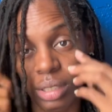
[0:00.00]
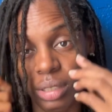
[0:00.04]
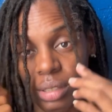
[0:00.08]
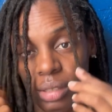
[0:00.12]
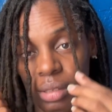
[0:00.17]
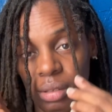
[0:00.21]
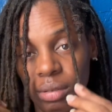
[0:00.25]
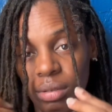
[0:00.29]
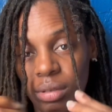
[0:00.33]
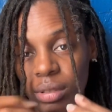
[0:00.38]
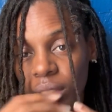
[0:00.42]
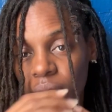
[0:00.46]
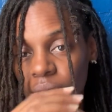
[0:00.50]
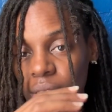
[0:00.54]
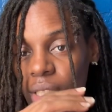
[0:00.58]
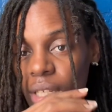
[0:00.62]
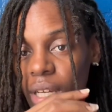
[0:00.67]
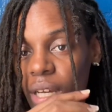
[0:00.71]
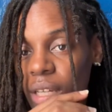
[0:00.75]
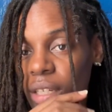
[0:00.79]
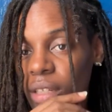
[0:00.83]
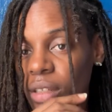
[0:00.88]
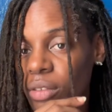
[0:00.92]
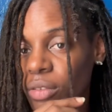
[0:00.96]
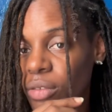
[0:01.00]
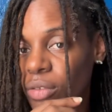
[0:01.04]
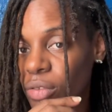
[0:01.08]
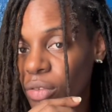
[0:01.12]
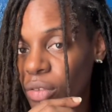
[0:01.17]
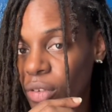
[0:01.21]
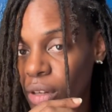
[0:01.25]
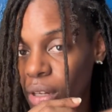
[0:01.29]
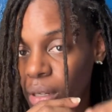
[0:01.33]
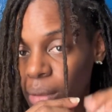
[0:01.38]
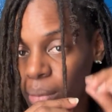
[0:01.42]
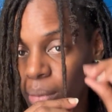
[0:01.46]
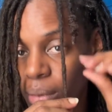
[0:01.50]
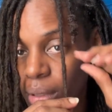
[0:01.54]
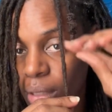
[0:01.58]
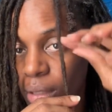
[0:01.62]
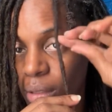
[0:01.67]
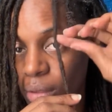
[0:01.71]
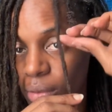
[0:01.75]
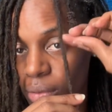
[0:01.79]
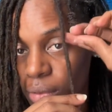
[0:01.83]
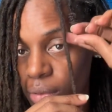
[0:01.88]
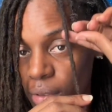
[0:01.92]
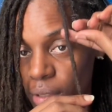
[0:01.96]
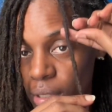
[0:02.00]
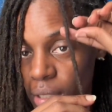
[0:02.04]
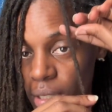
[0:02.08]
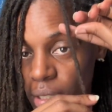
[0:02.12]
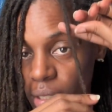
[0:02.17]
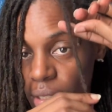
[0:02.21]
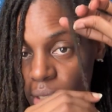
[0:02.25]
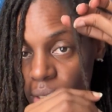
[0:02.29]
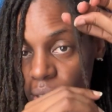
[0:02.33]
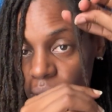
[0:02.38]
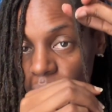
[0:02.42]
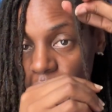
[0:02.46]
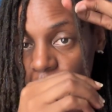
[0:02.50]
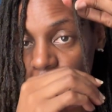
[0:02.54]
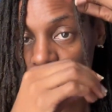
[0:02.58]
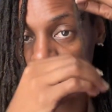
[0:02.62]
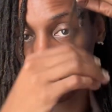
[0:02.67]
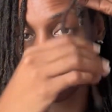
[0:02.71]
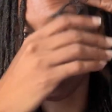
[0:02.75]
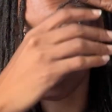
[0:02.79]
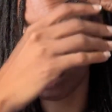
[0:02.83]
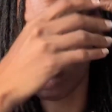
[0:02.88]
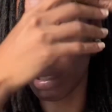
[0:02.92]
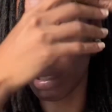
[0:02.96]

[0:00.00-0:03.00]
I'm just kind of framing the face.